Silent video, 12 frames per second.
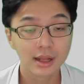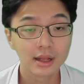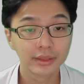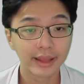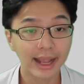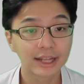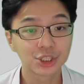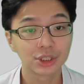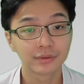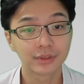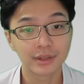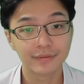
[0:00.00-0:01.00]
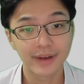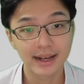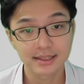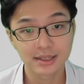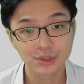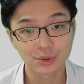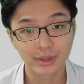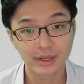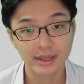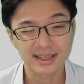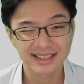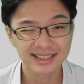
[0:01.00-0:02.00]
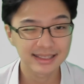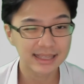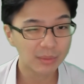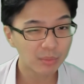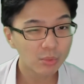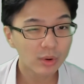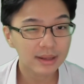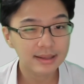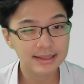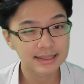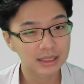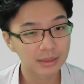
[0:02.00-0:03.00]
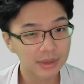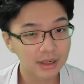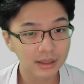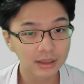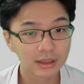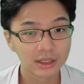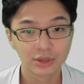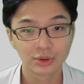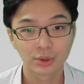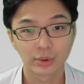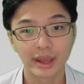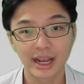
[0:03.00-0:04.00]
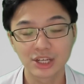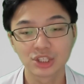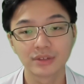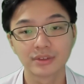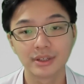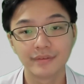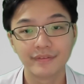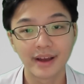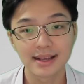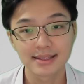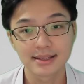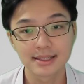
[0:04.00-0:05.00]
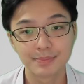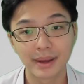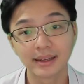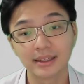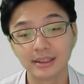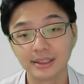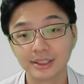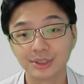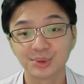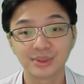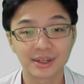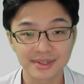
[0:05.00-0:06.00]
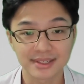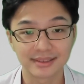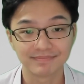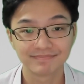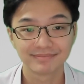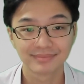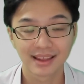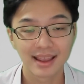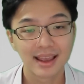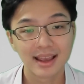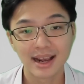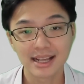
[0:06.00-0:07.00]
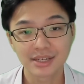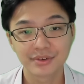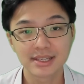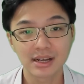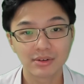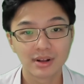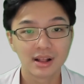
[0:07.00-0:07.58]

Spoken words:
the action of the investors today is somewhat similar to the action of the investors back in the year 2000. As a result,